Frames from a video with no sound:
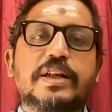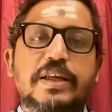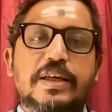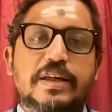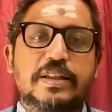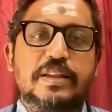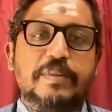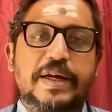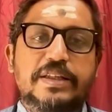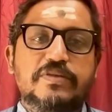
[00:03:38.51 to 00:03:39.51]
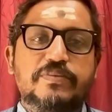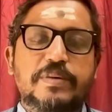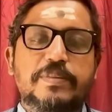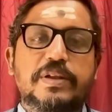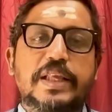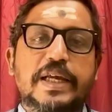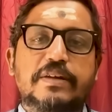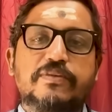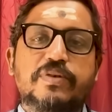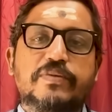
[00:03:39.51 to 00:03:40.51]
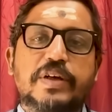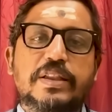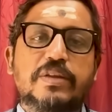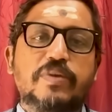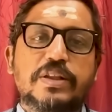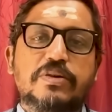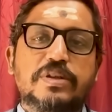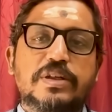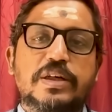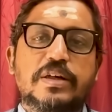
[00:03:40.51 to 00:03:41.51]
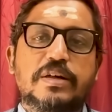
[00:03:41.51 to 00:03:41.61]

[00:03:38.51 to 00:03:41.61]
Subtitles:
clear in the minds of people that if you have done the 1000